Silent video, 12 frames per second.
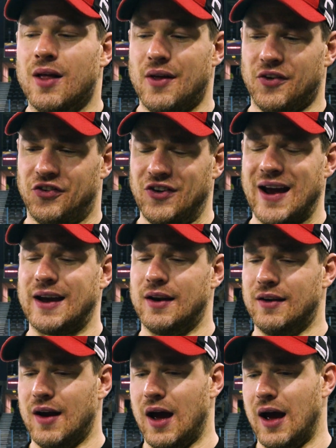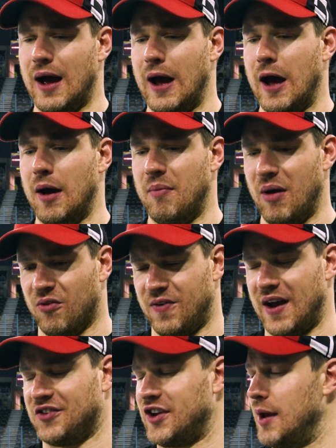Thought the second uh,
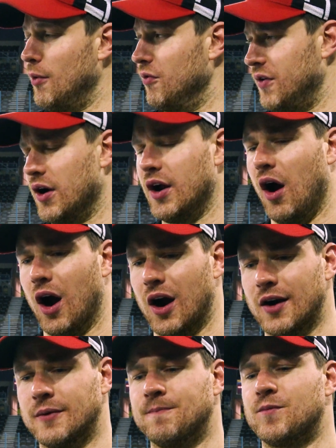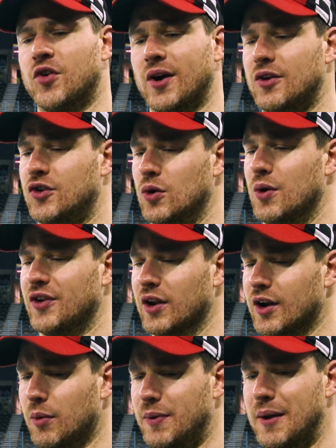Belfast came out very hard, took it to us a
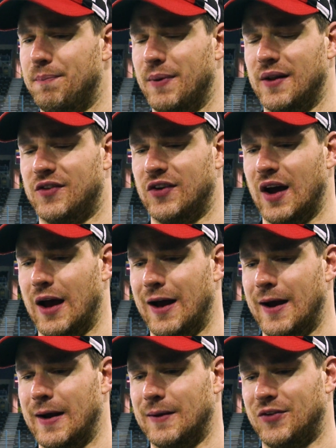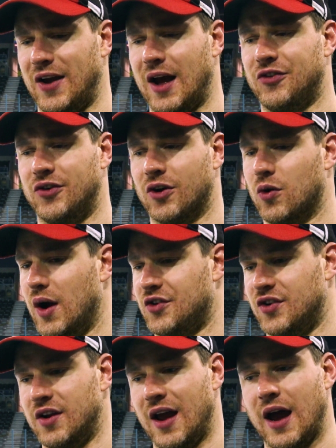little bit. But uh, to answer your
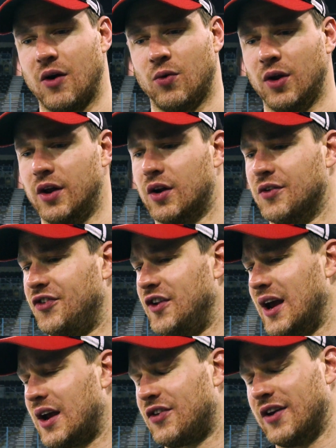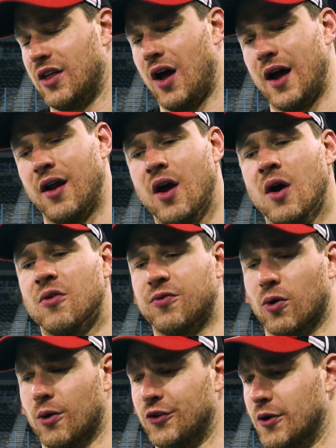question, yeah, really good sticks. I thought
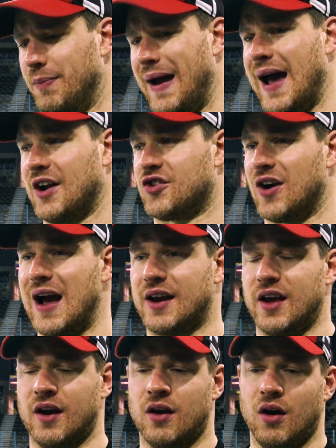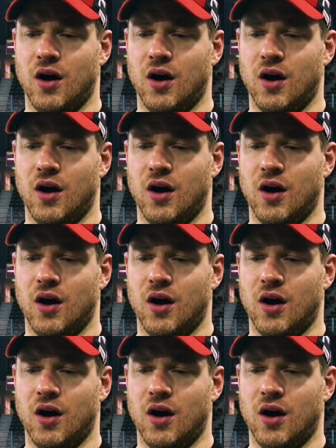forwards were backtracking.